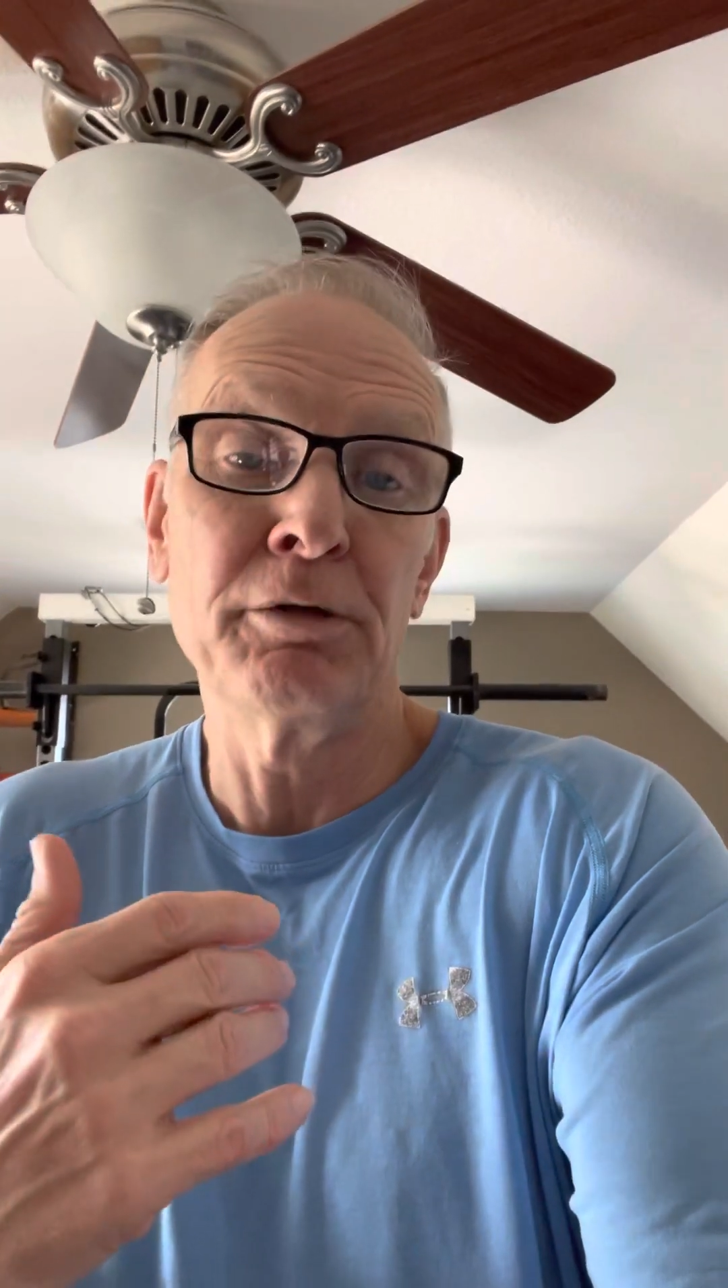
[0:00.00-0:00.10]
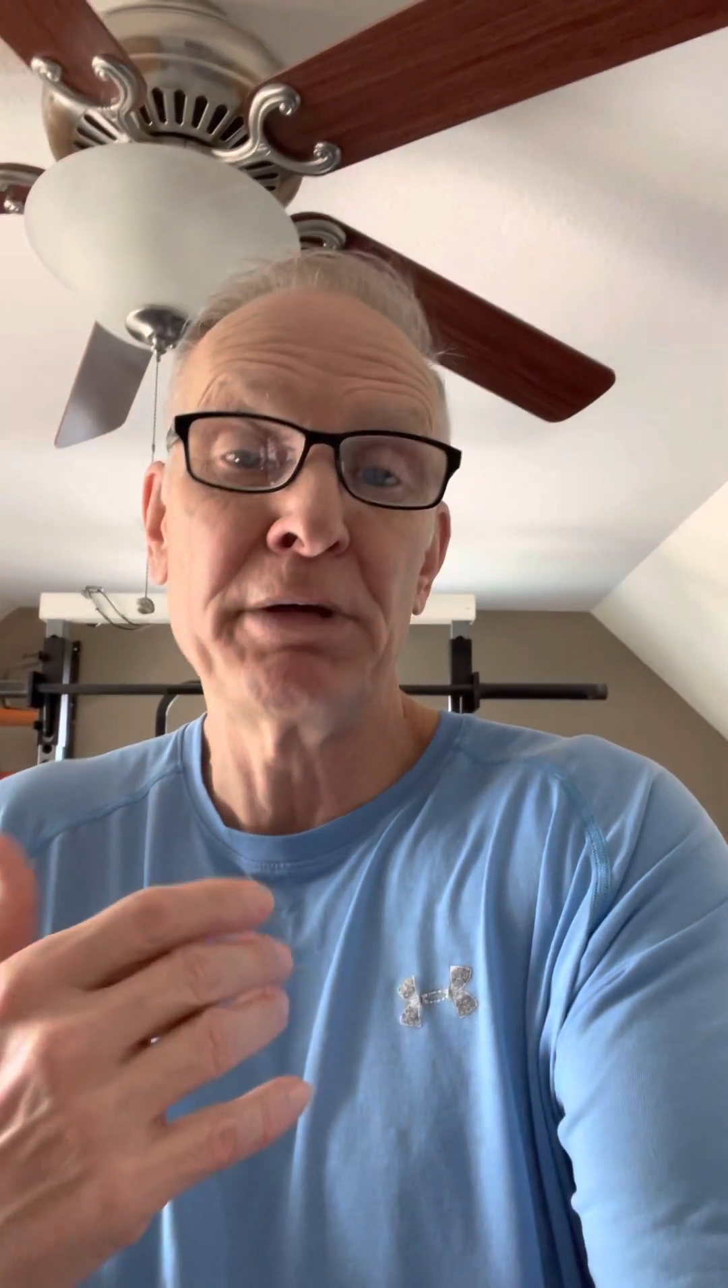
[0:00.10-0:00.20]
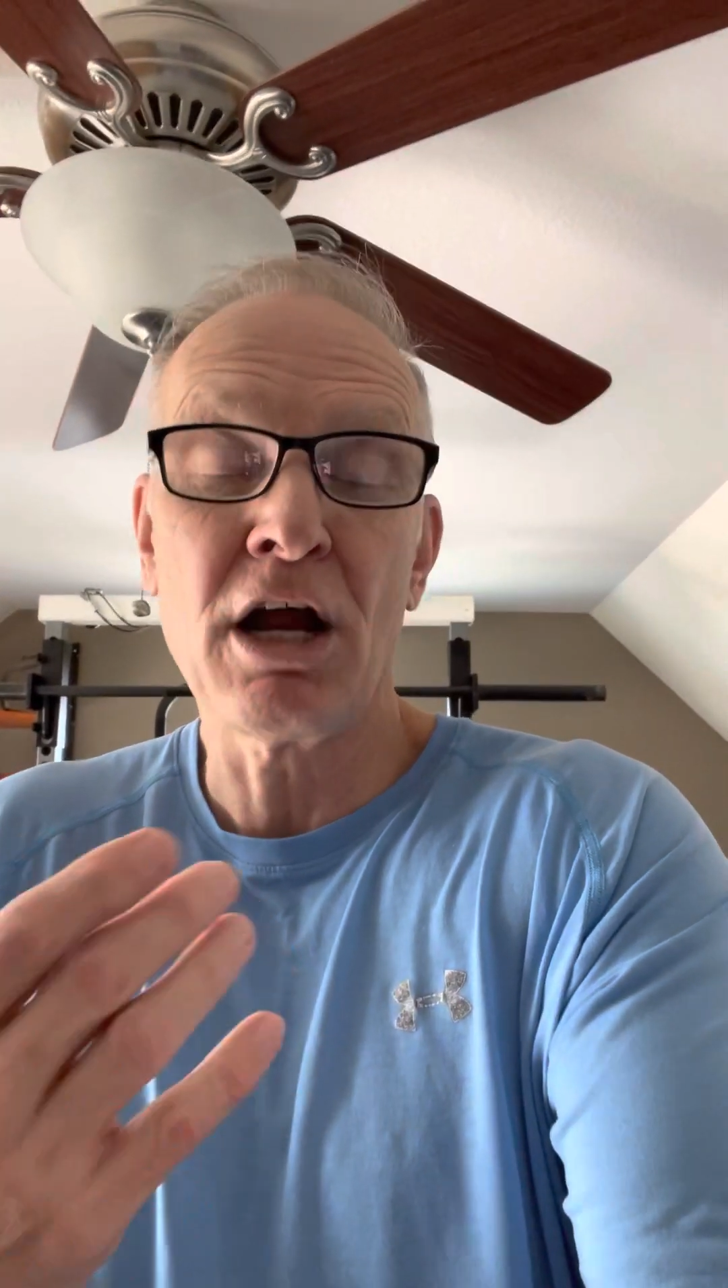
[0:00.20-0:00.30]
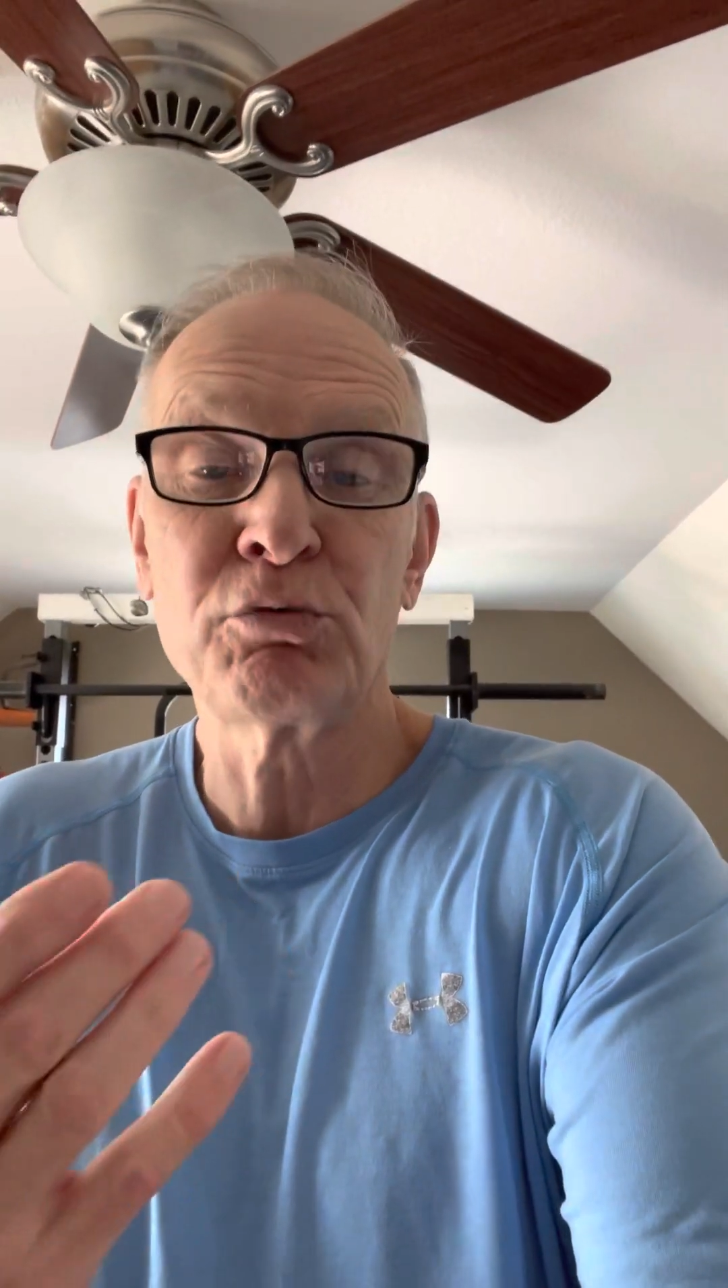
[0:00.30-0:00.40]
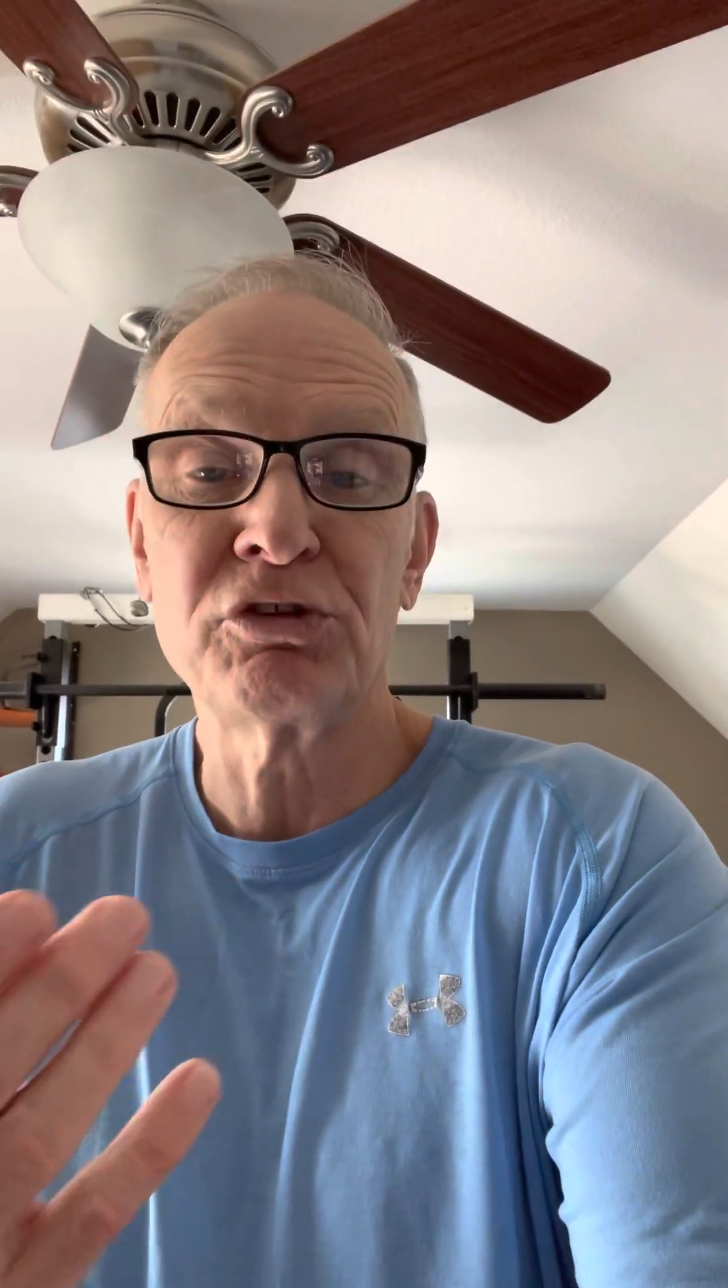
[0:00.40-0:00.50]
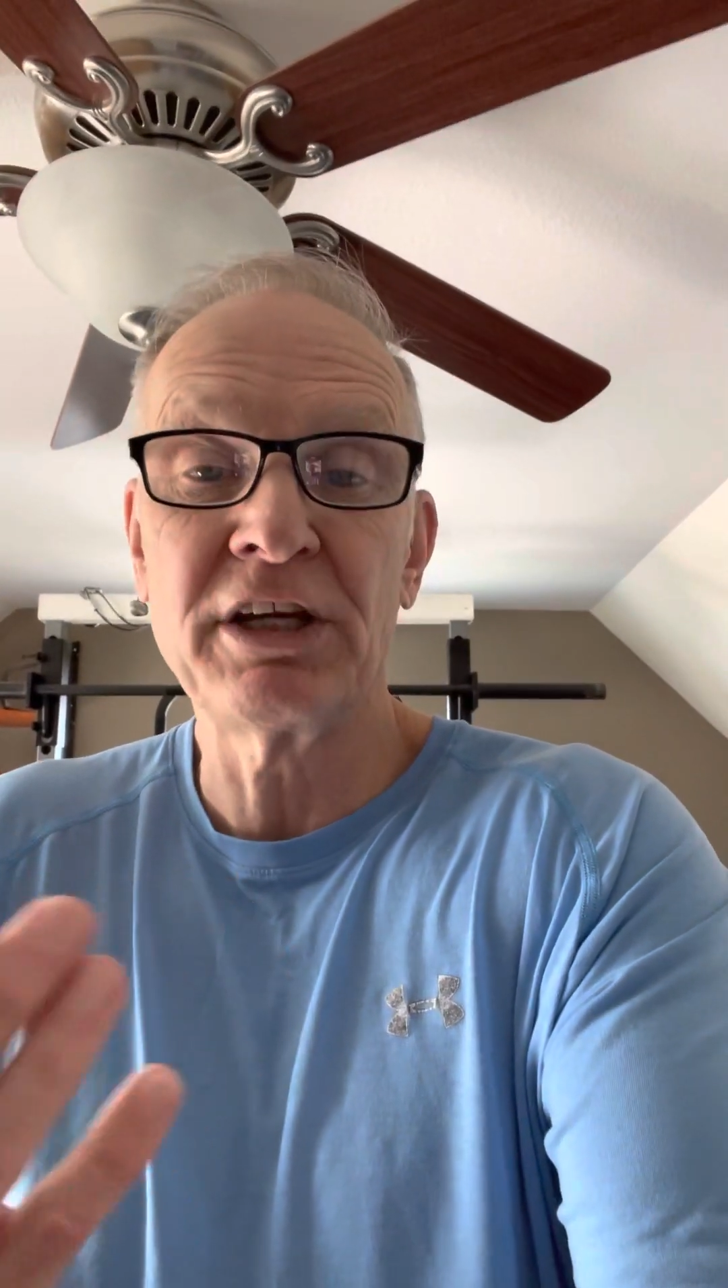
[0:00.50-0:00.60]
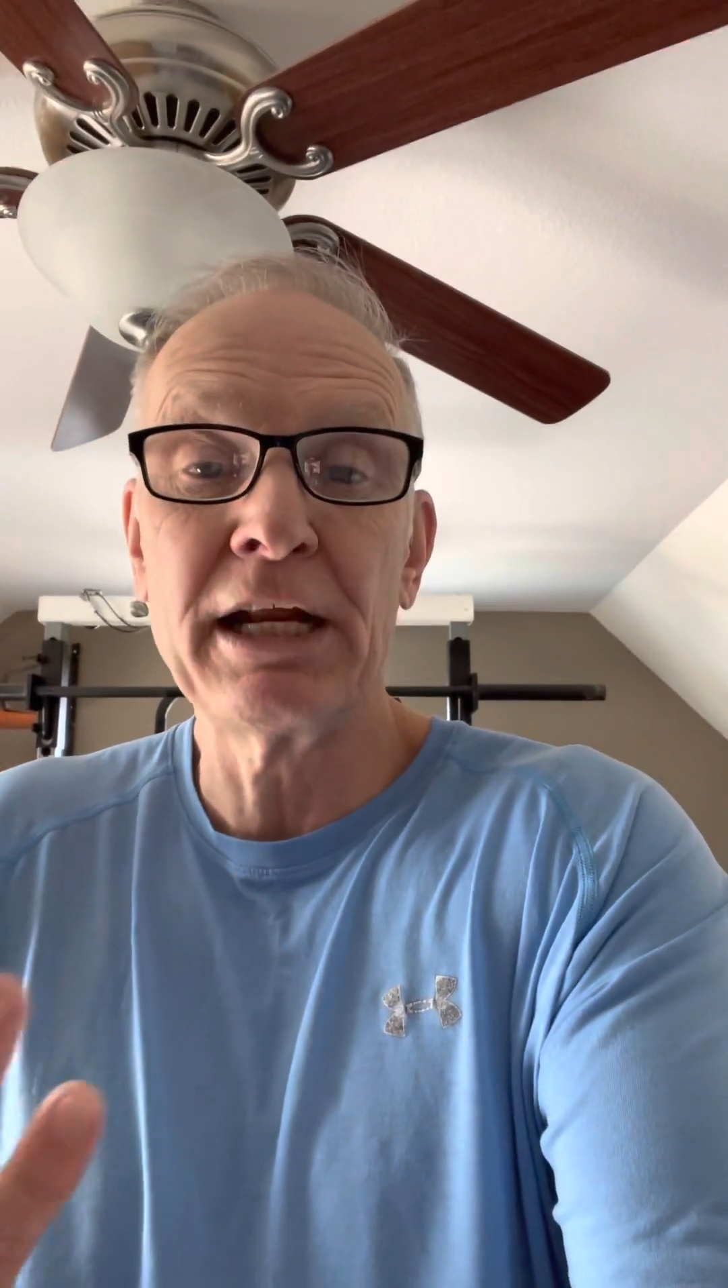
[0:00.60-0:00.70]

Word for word: to be honest with you,